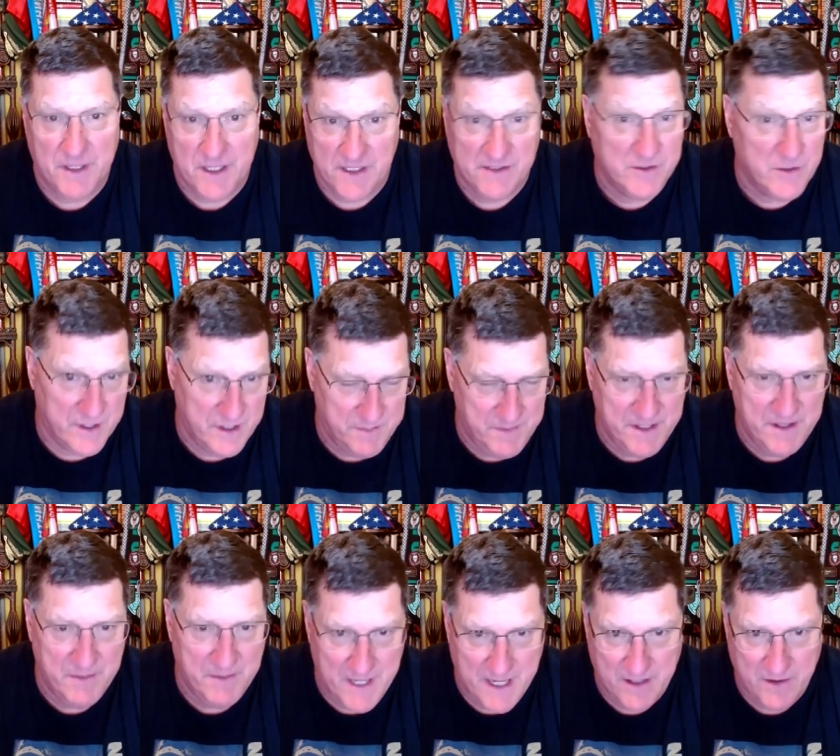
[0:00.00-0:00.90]
but He's going to
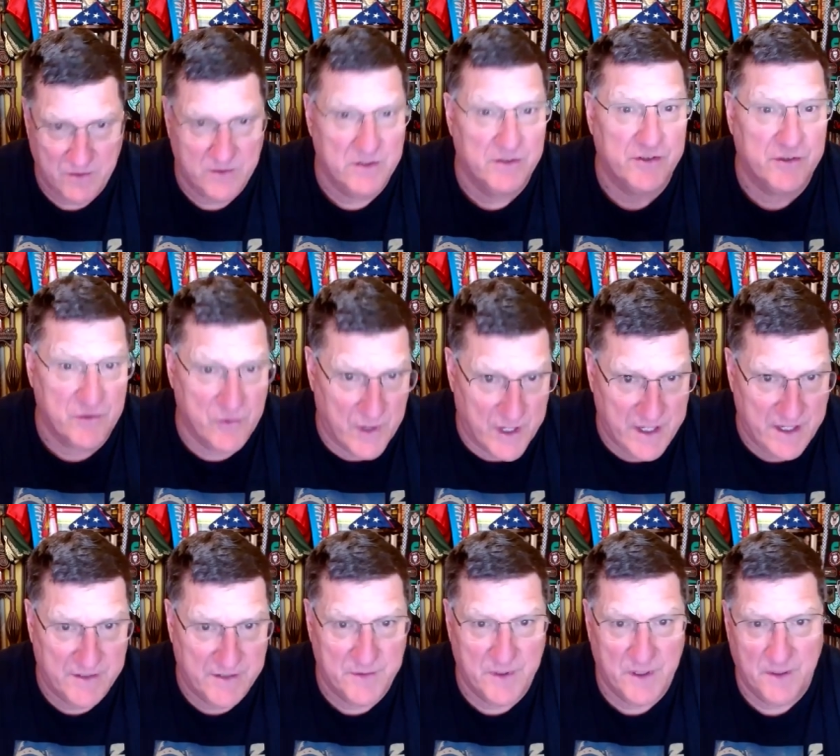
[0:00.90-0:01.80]
be the man who
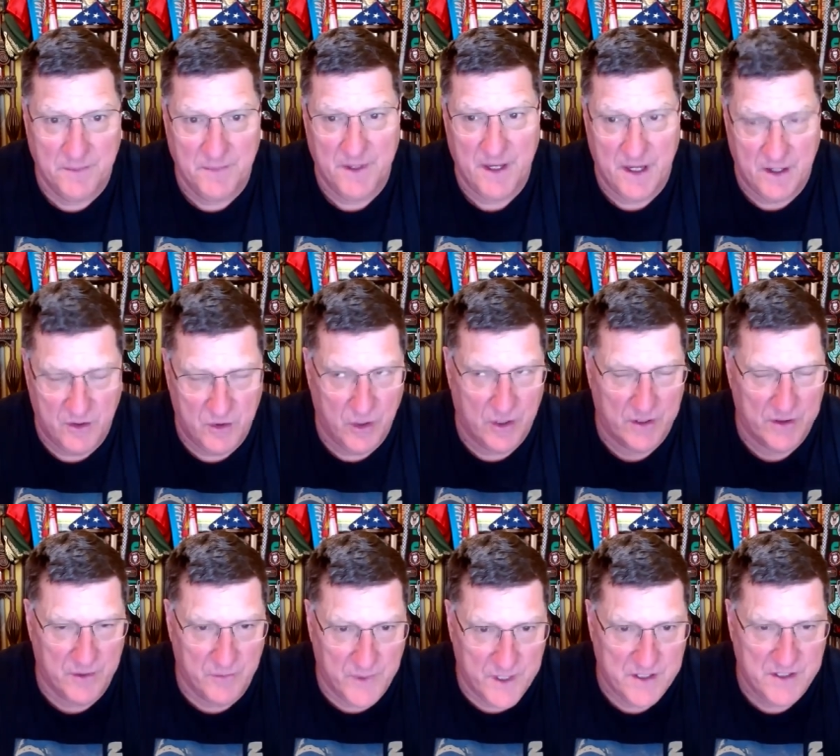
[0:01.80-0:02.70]
destroyed Israel and
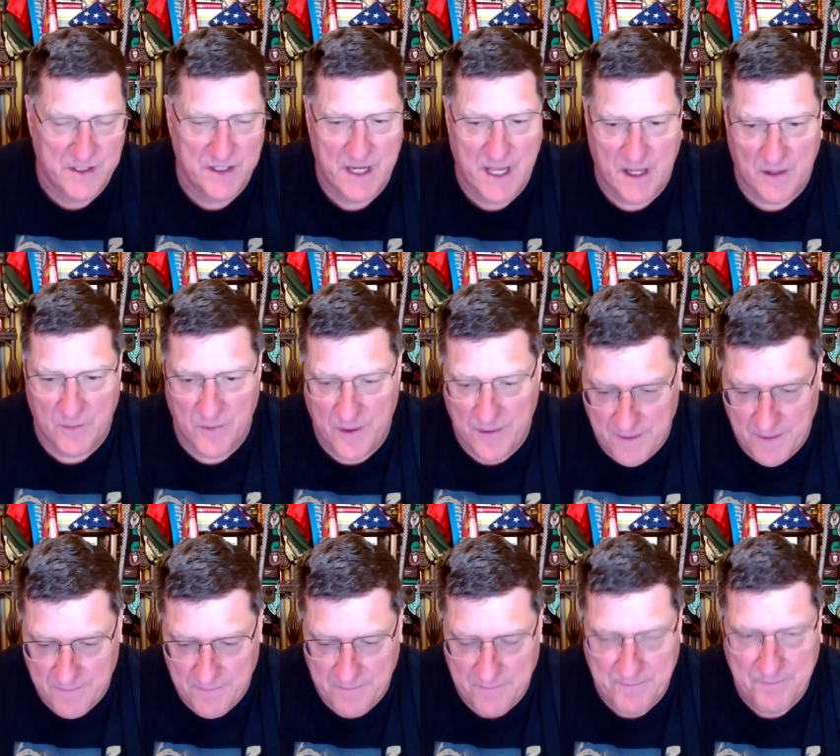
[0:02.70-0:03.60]
took the region down with
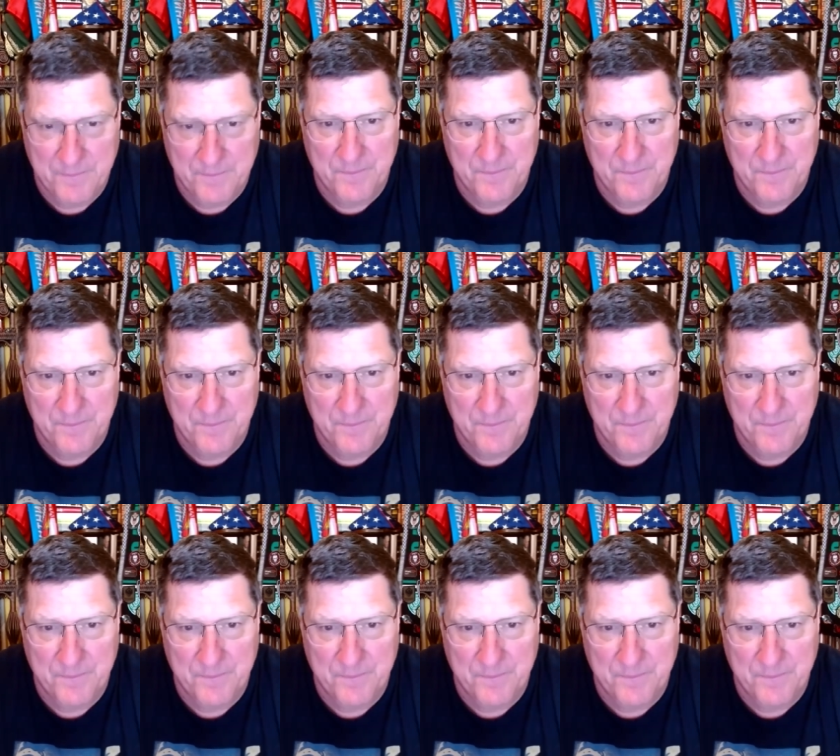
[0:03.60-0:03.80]
him.